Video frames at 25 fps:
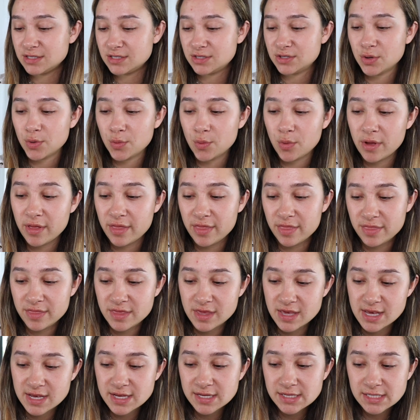So
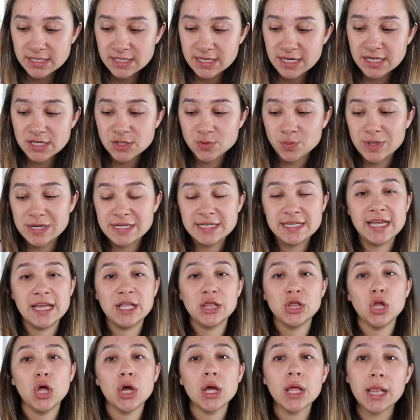this is what they
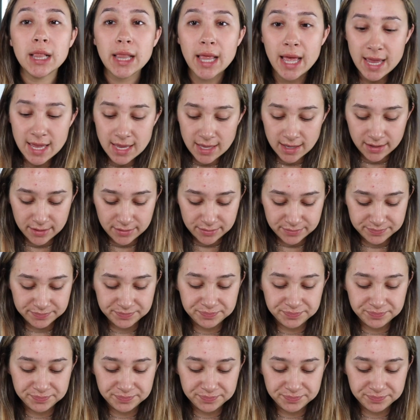look like.